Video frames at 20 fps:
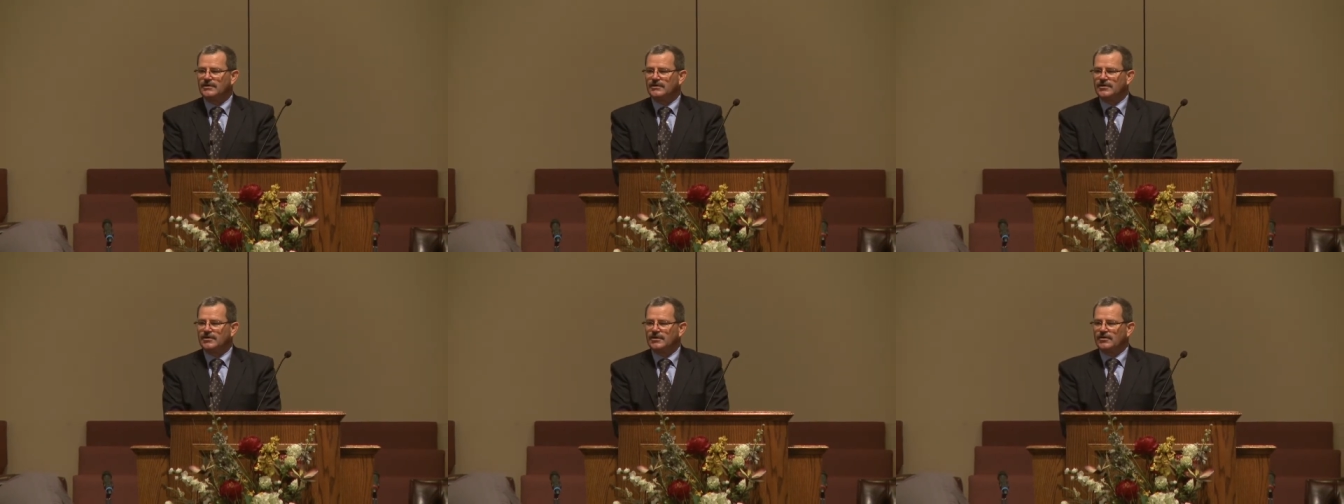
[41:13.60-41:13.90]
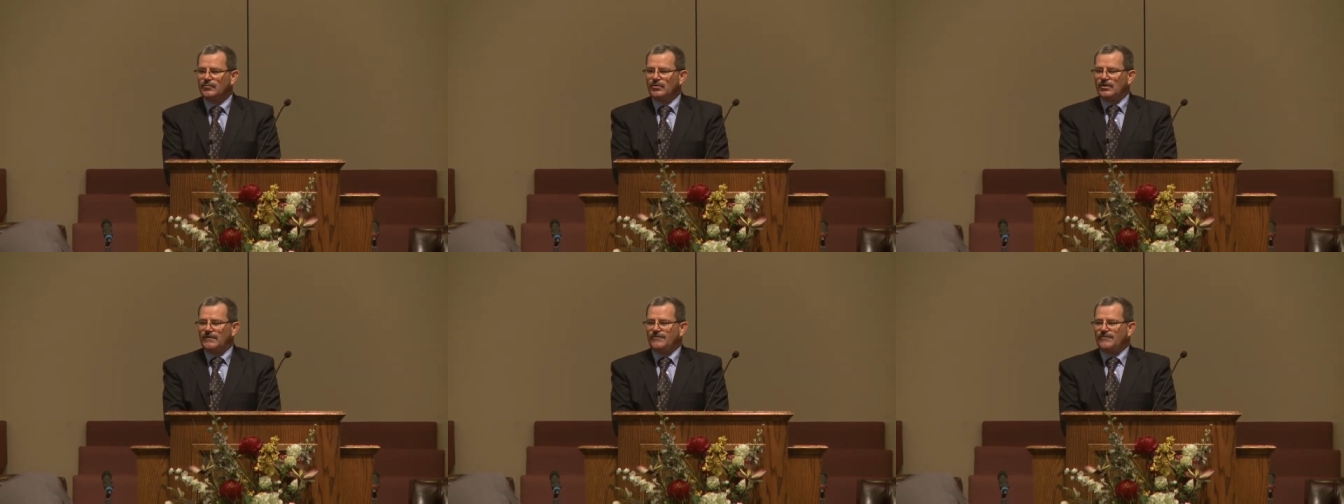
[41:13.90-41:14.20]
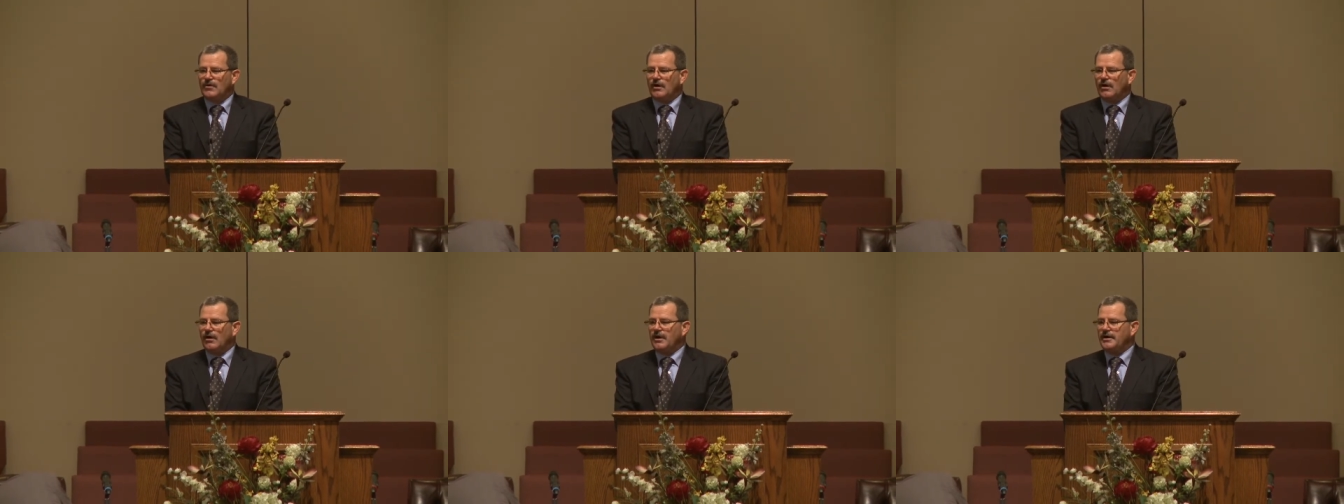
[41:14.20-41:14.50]
But if you
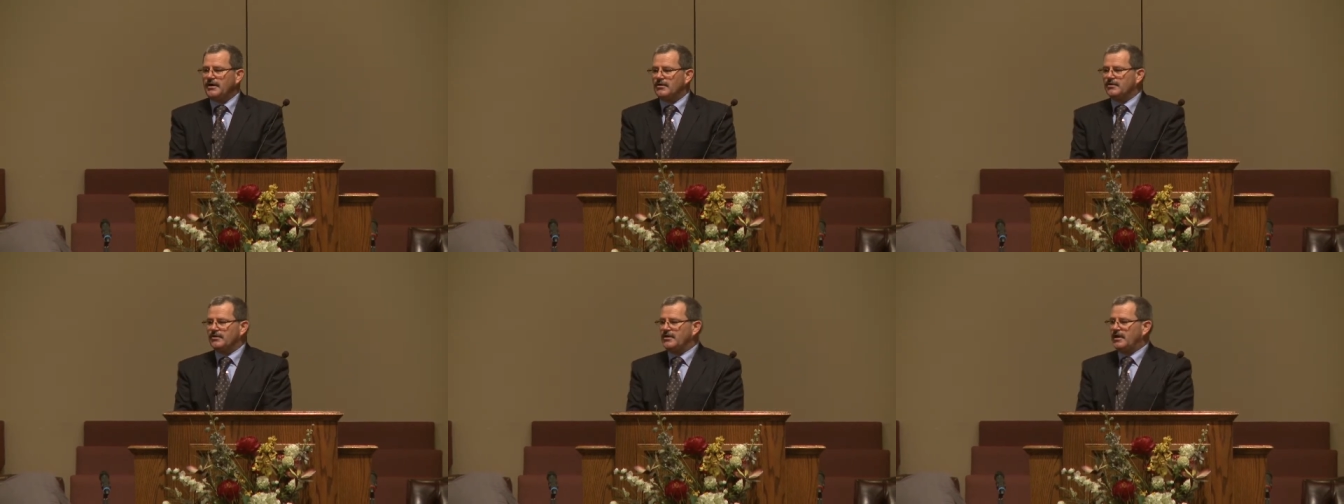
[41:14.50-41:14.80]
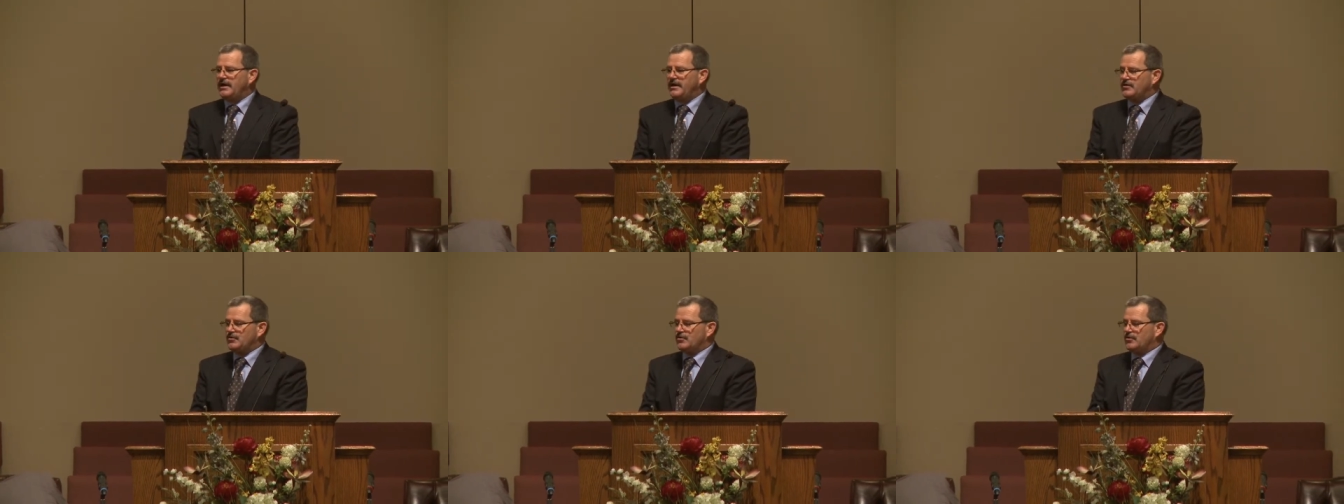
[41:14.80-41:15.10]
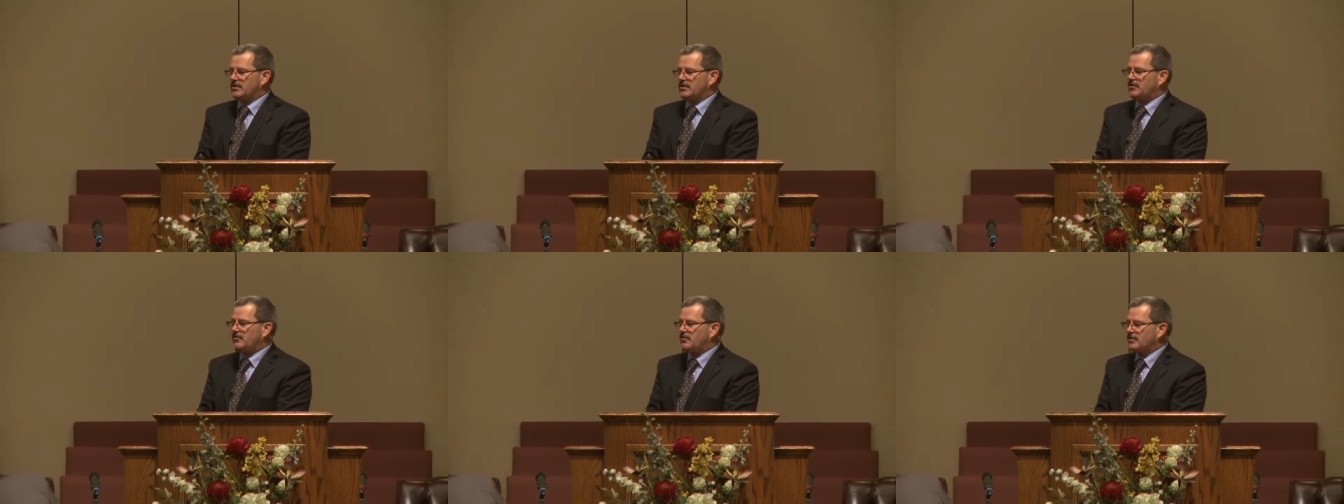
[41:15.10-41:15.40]
are here tonight and you're a
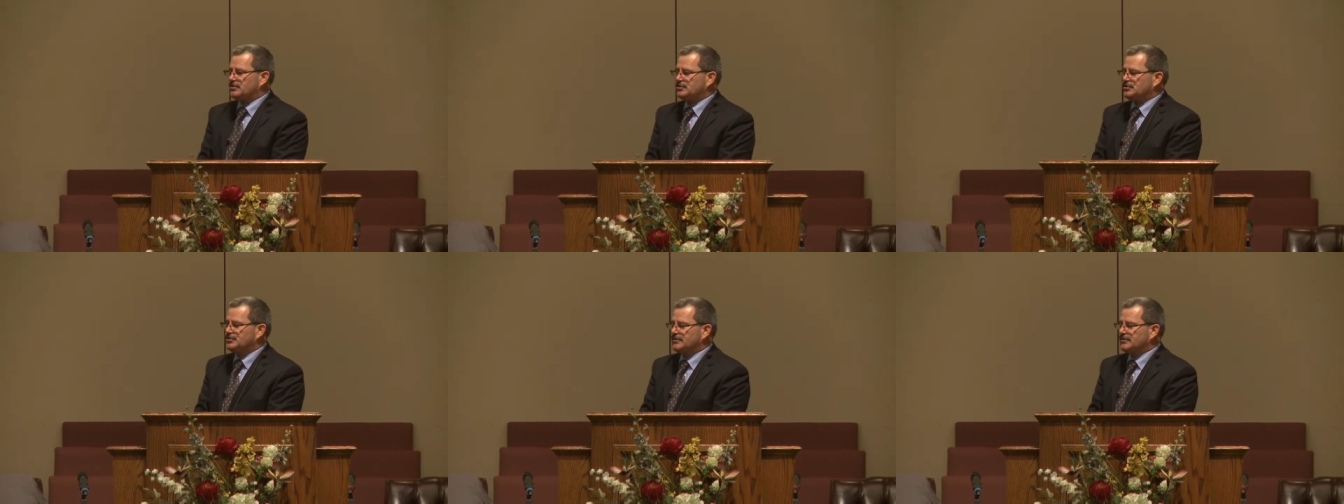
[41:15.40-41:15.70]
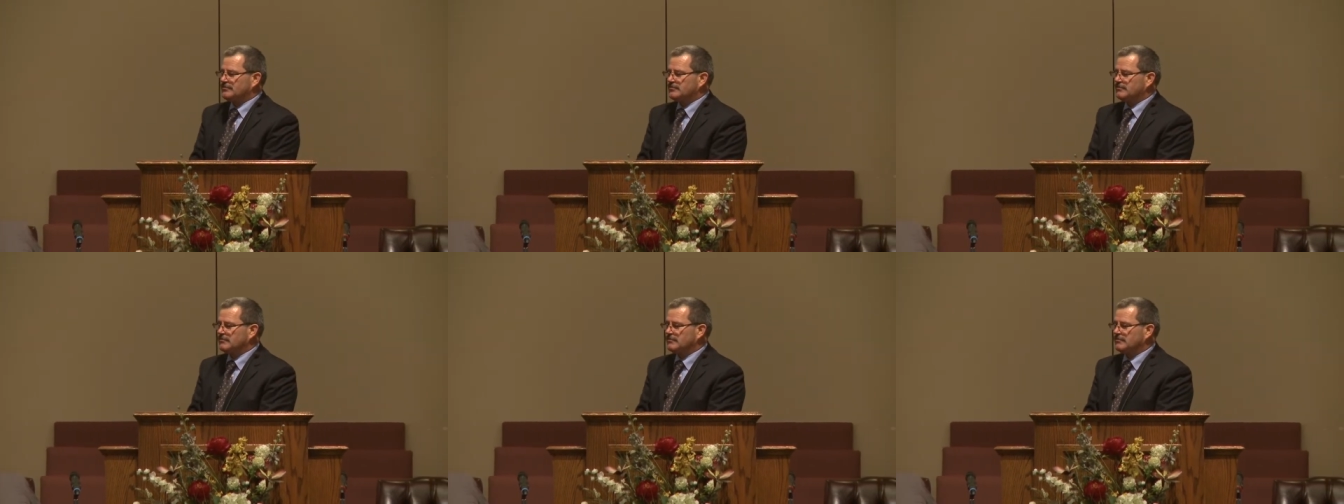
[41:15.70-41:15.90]
Christian,